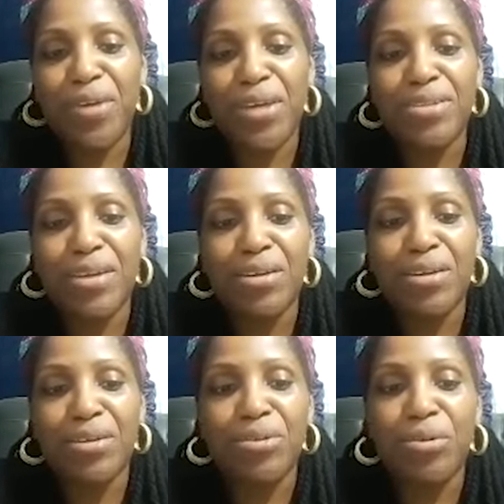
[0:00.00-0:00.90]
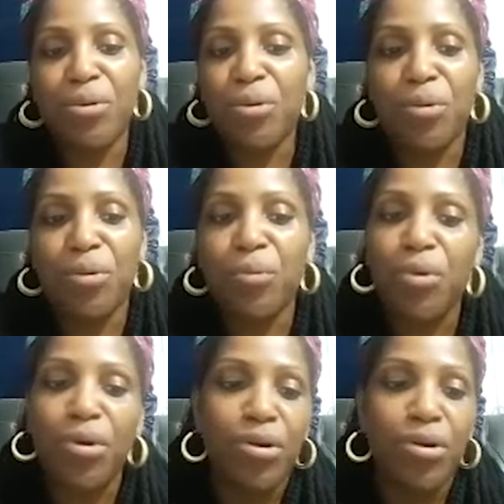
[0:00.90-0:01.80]
face in your
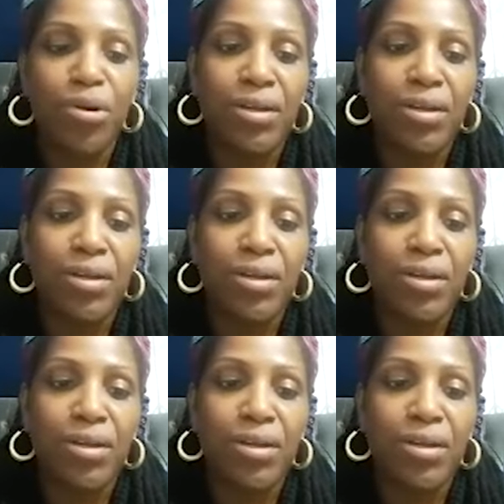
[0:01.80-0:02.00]
work,